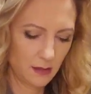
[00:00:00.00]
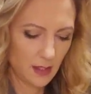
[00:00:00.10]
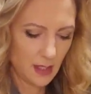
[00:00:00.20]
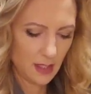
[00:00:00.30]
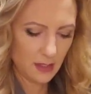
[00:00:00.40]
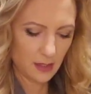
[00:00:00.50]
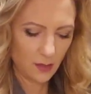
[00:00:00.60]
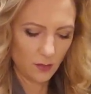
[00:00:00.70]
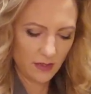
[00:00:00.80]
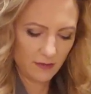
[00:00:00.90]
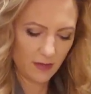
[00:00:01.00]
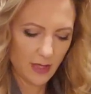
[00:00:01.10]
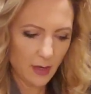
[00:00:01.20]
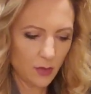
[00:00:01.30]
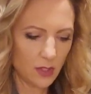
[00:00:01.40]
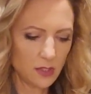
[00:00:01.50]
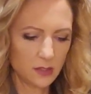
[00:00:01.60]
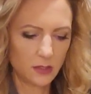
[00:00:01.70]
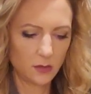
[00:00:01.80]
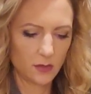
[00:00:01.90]
Okay, kind of reflour
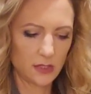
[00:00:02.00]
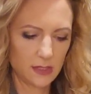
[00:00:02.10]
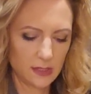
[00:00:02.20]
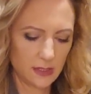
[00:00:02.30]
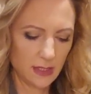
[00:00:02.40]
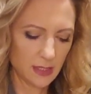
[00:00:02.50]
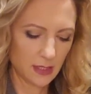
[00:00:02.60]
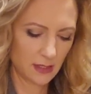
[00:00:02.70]
and stick.